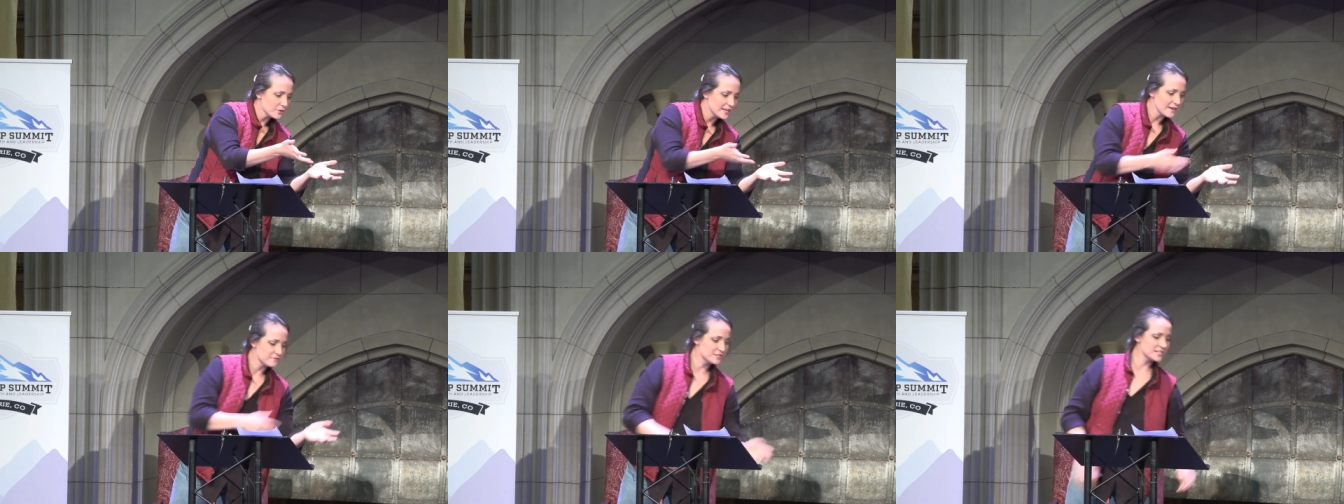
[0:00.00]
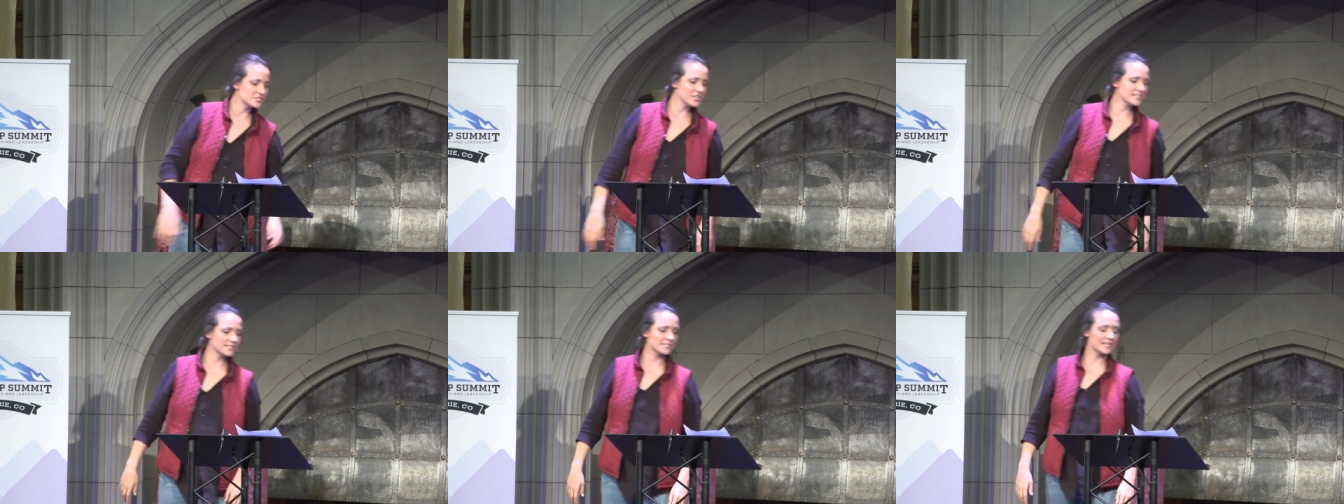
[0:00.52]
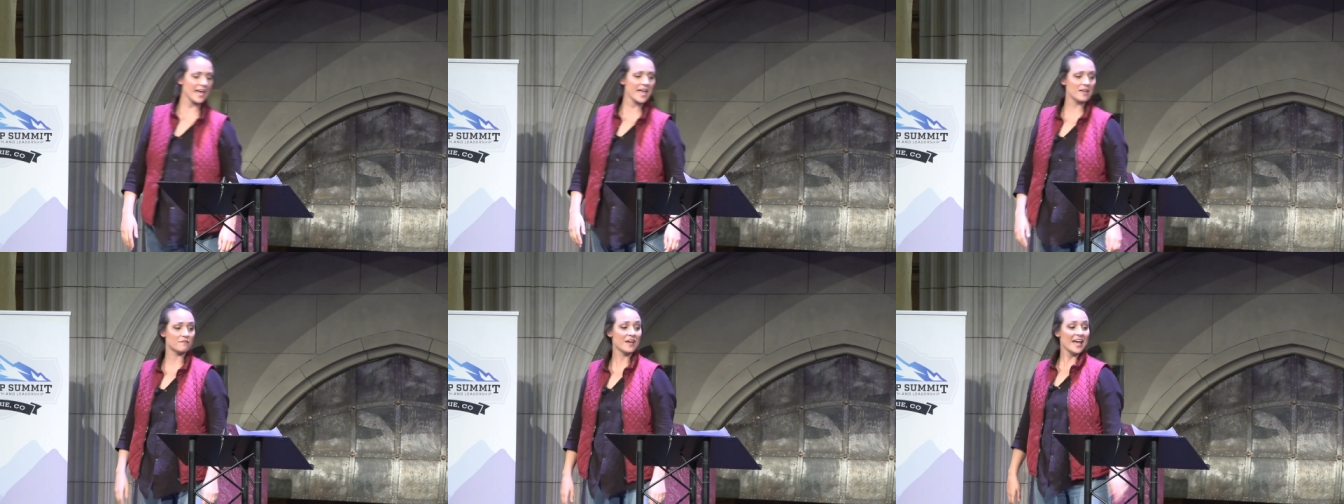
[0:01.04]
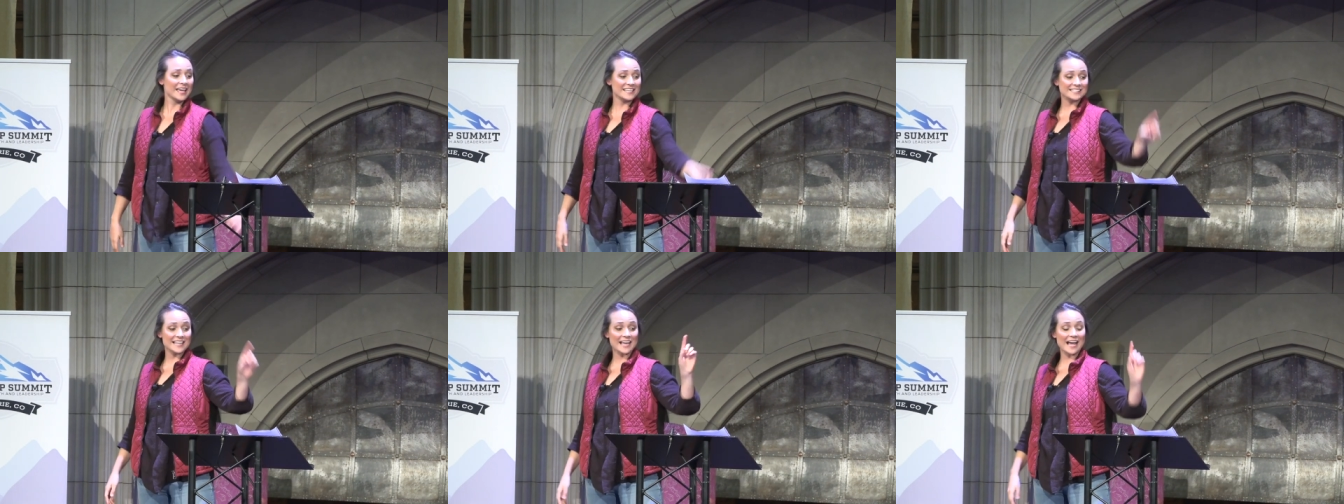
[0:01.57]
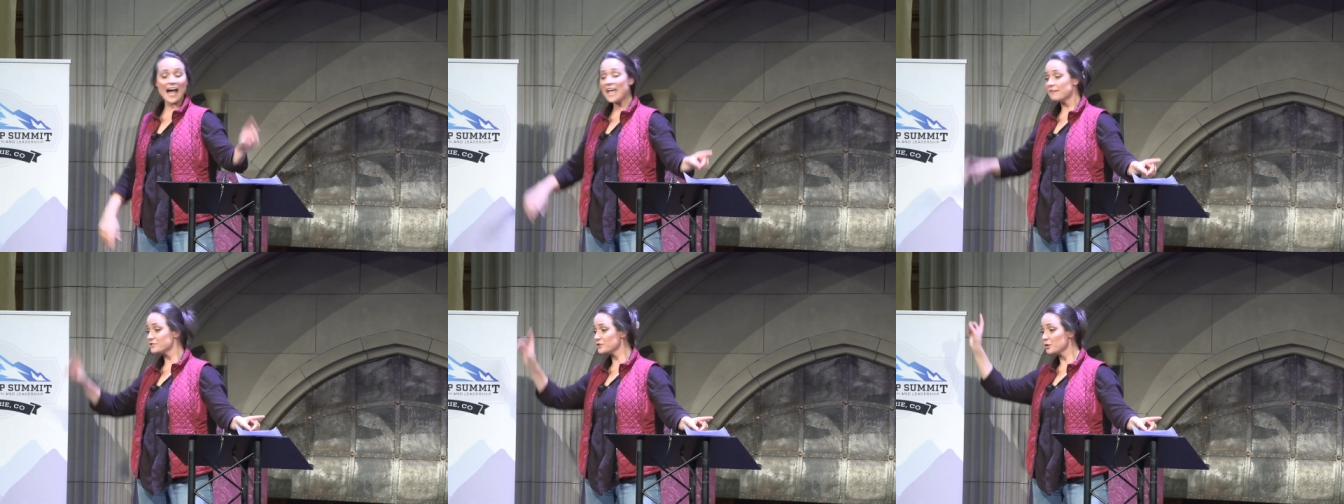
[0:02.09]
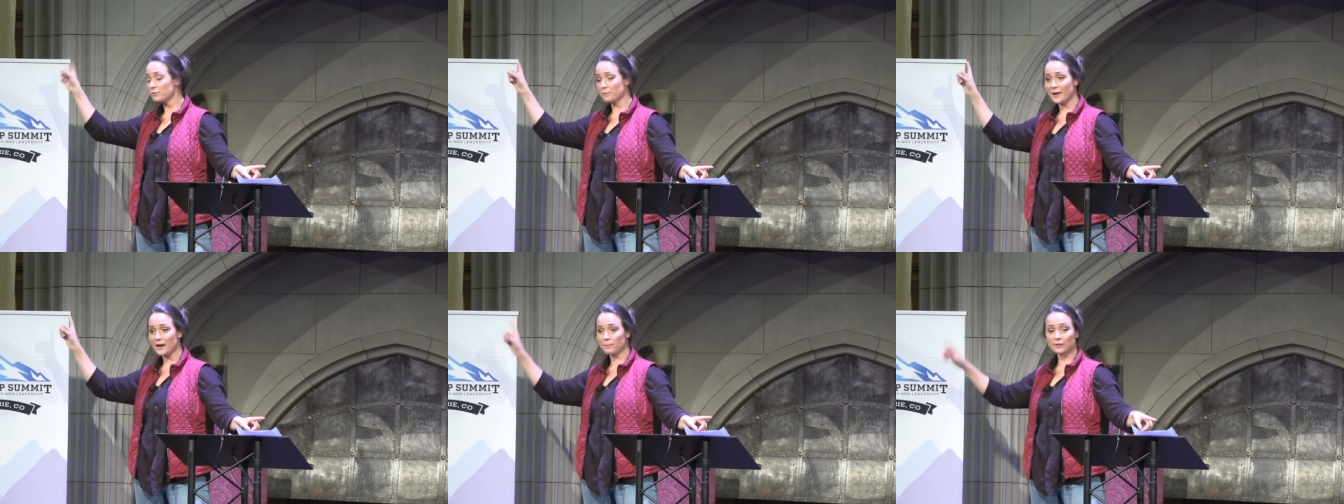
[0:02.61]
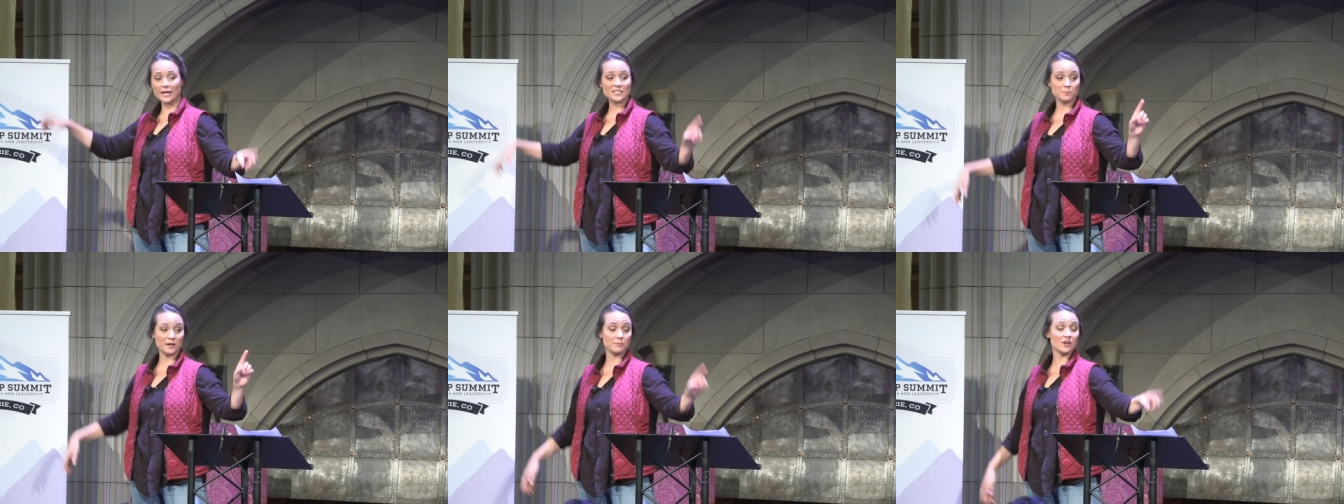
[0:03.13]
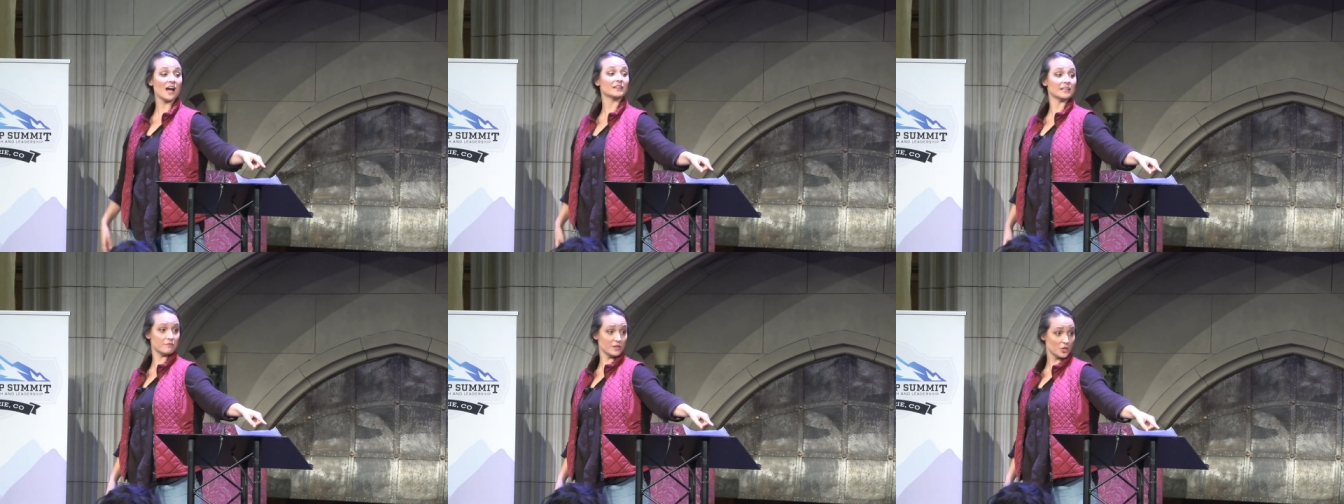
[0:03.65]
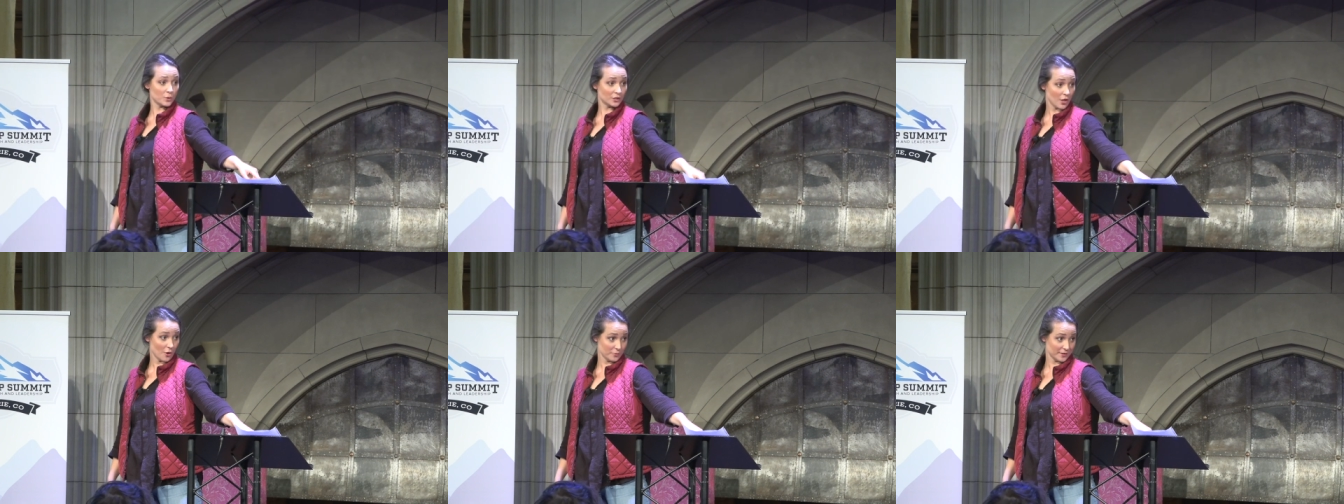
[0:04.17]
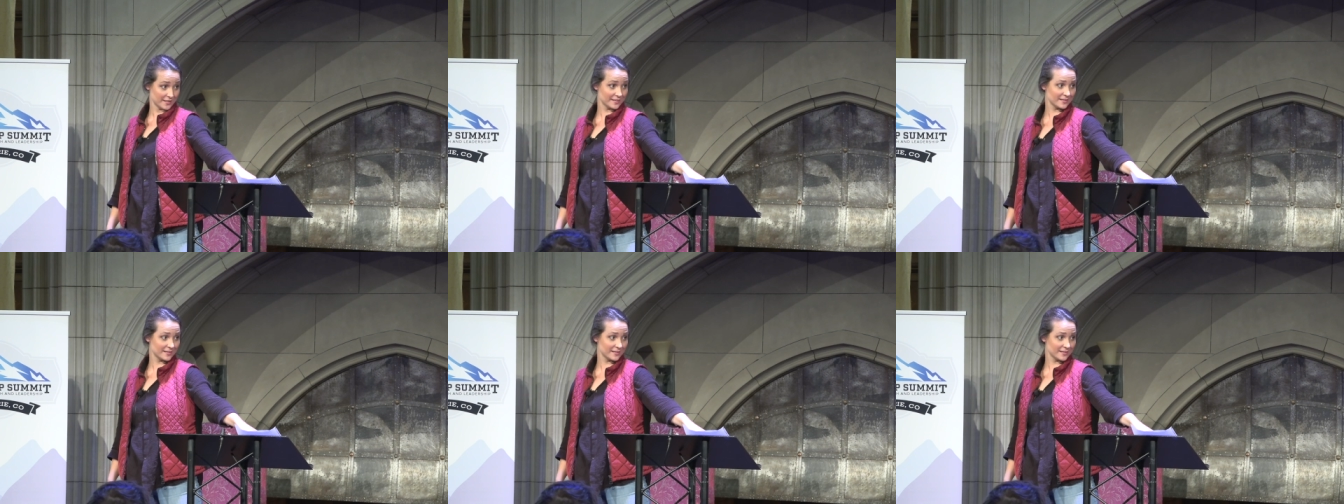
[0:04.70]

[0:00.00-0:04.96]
gift that Jesus gave, he's like, I have to go prepare a place, but I'm not leaving you alone.